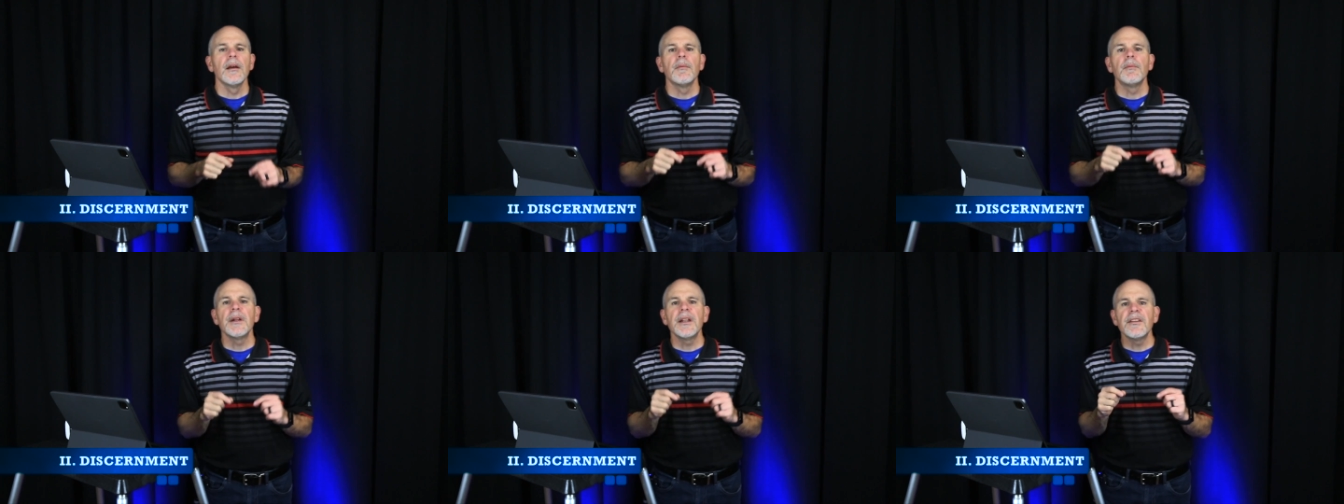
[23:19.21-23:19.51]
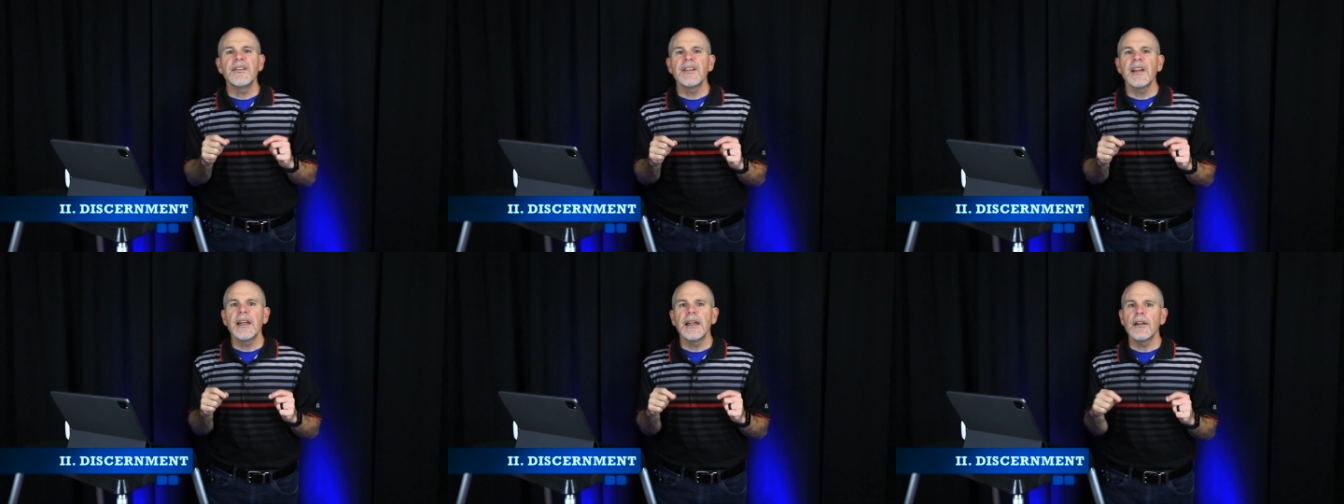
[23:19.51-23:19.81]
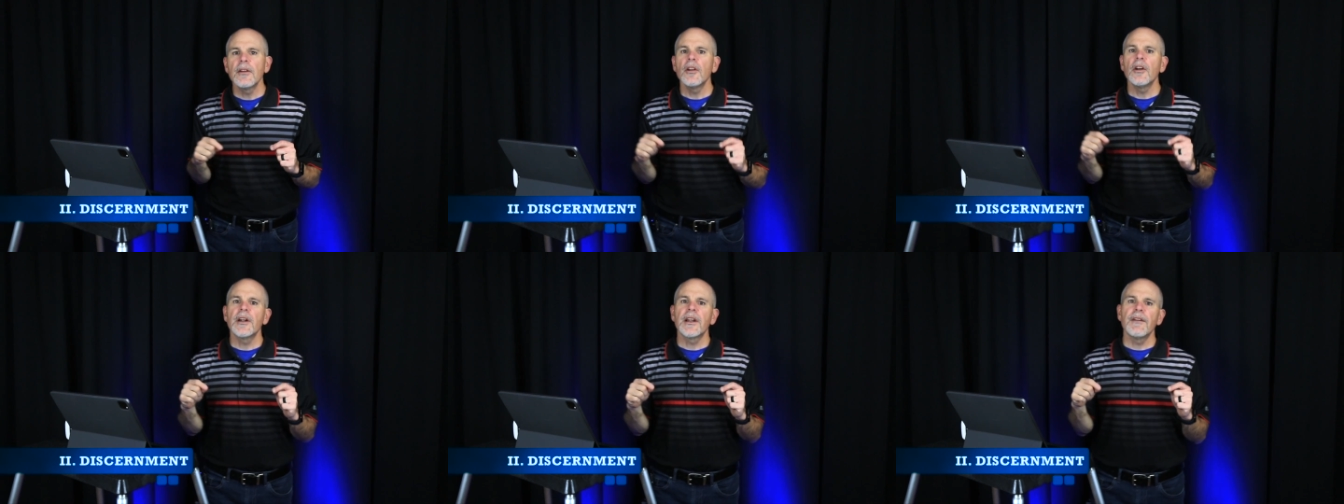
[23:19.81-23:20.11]
but he's
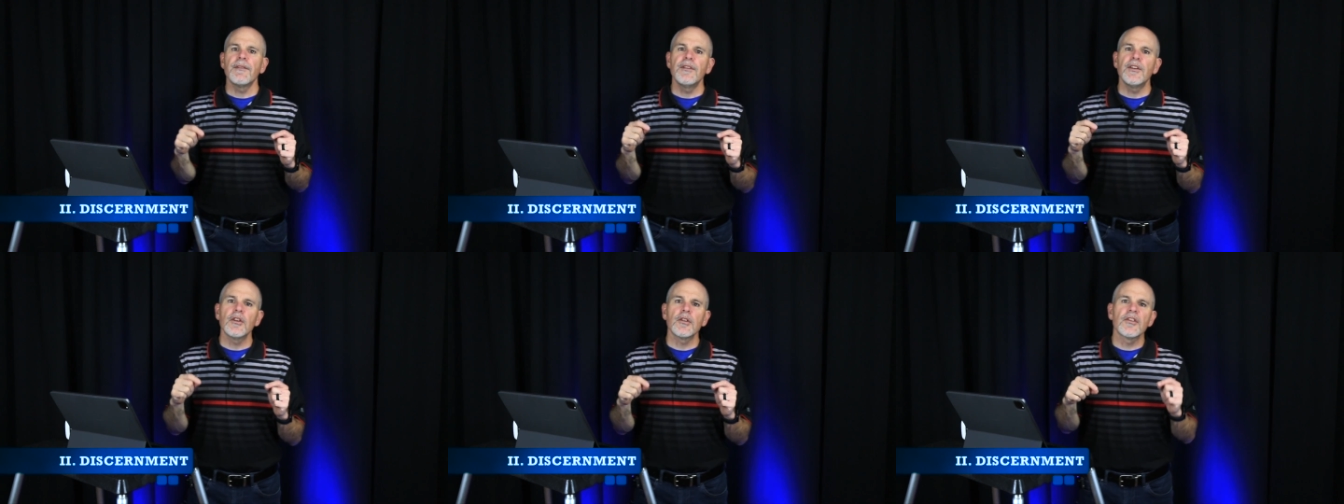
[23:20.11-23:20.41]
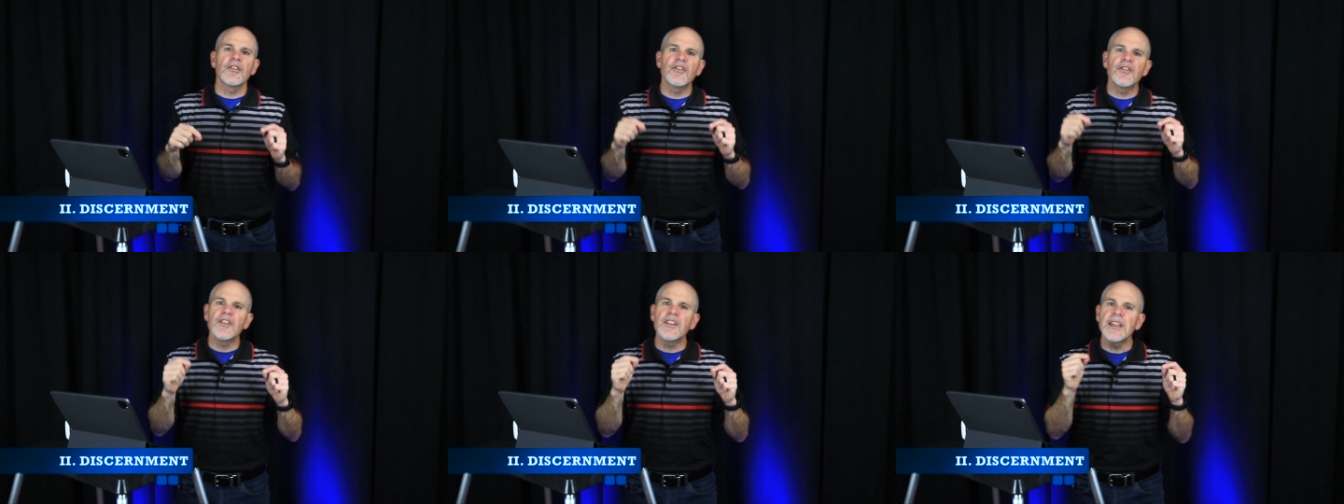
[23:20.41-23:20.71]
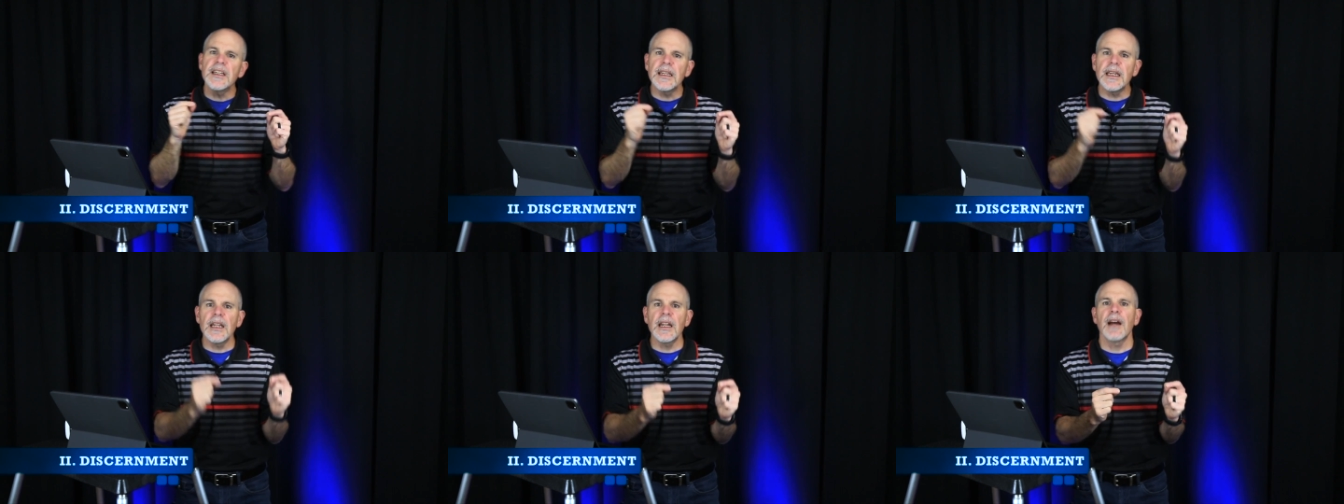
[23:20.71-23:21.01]
saying, look, if you're
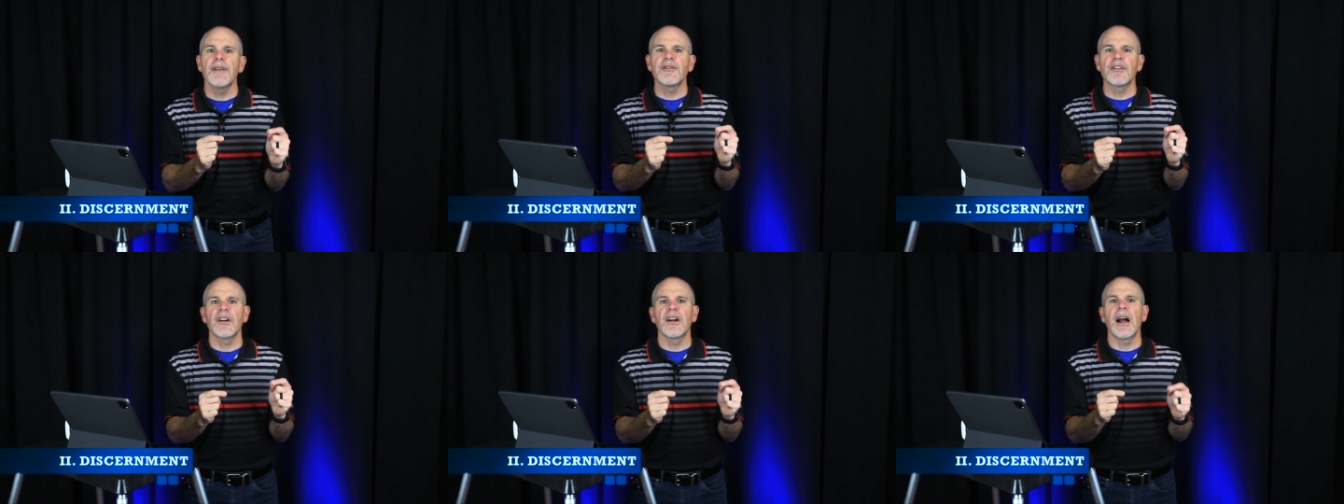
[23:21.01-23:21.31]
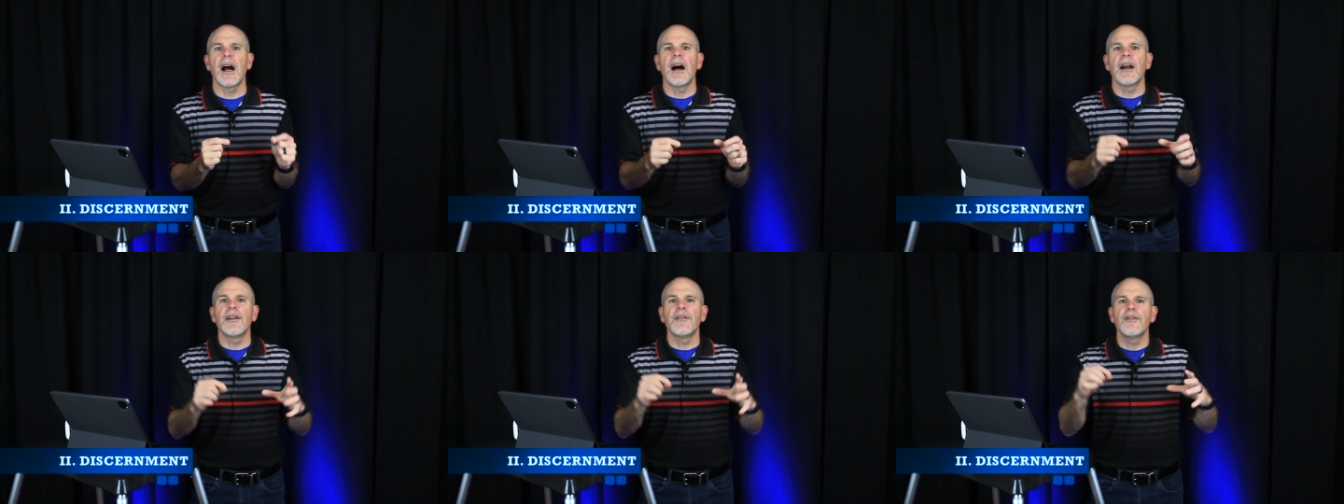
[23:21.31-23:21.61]
seeking after God,